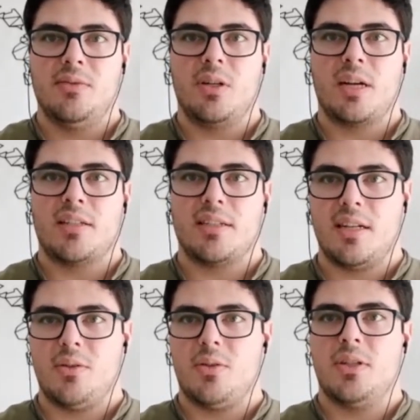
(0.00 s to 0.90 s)
for guest
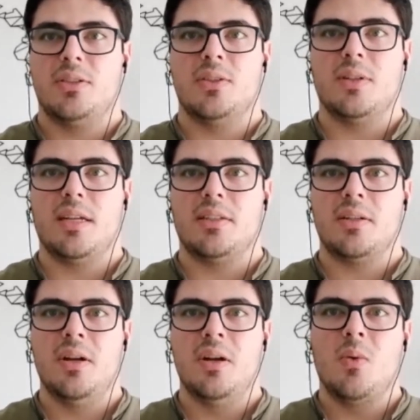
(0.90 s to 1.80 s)
networking, so that's
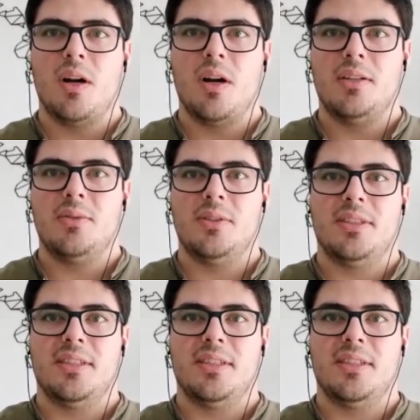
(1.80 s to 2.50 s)
quite interesting.